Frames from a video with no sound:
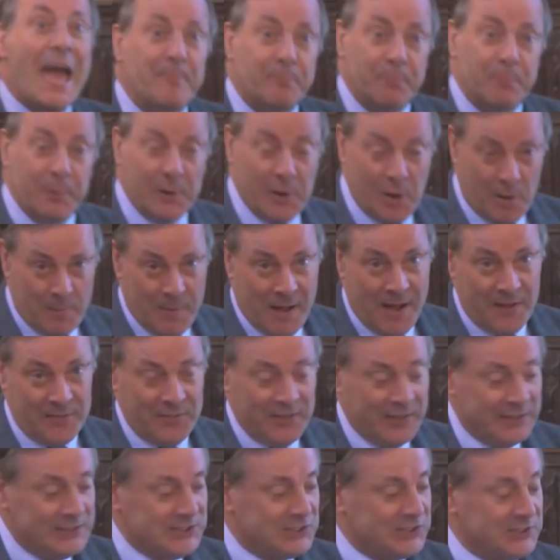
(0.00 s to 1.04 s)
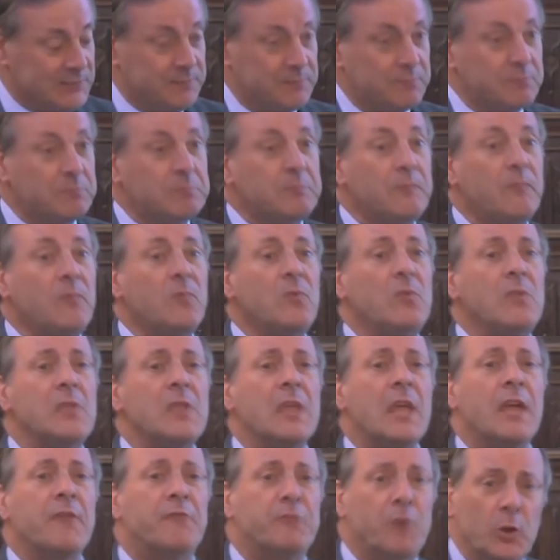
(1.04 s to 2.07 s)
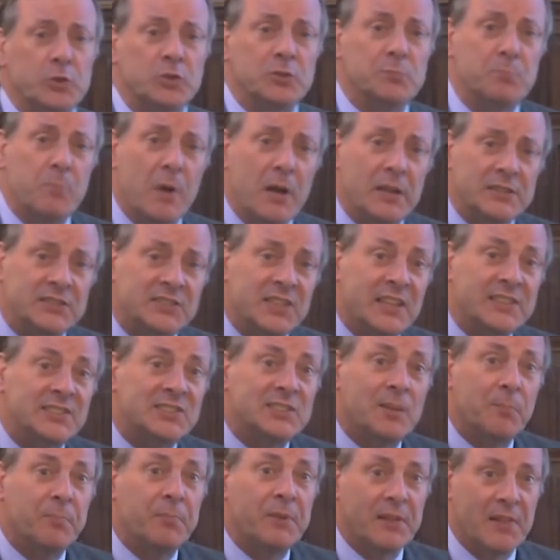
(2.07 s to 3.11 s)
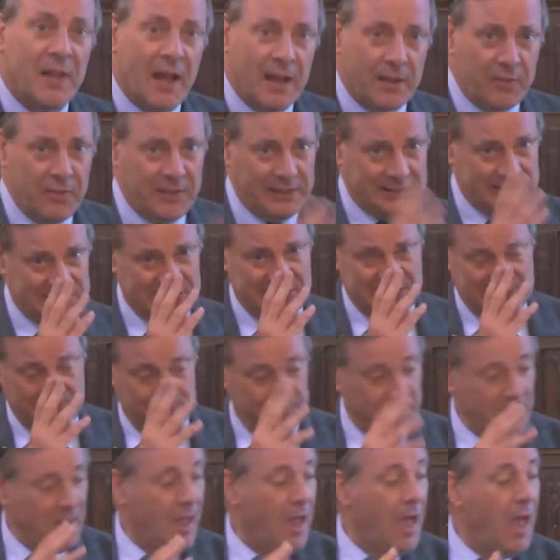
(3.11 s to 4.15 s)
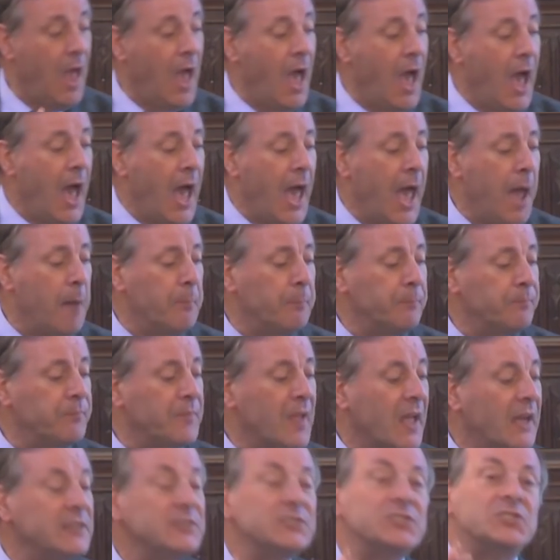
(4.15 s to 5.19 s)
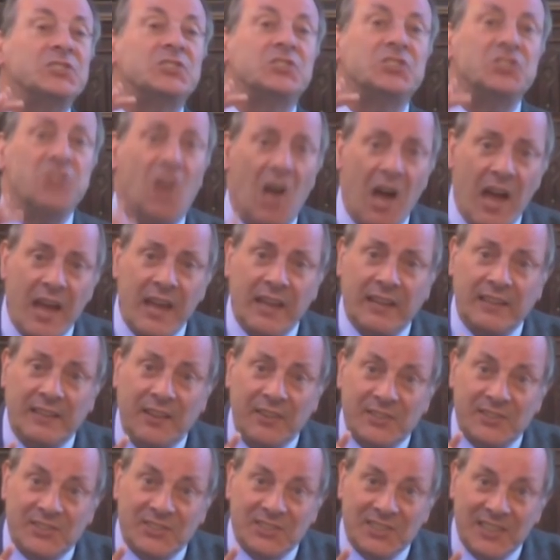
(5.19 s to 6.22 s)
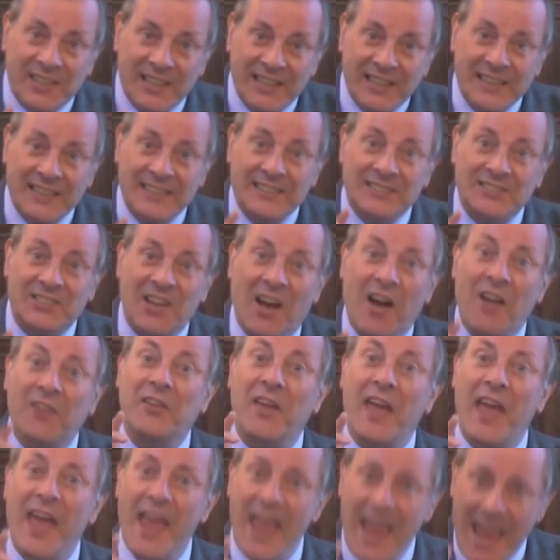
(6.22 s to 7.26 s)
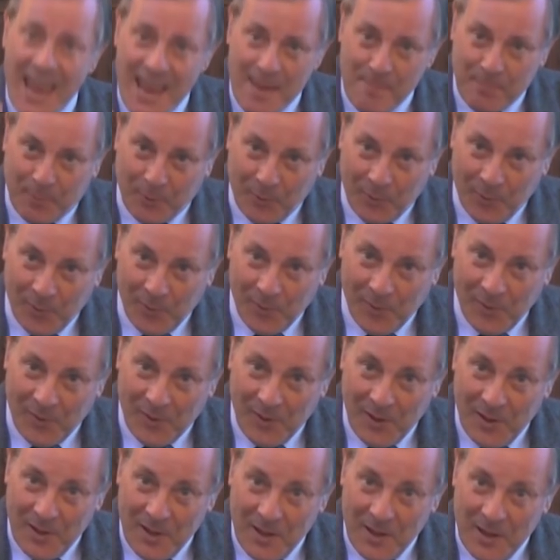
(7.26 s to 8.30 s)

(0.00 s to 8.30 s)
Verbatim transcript: happier about this if Rosenberg said something like this um, Science is unable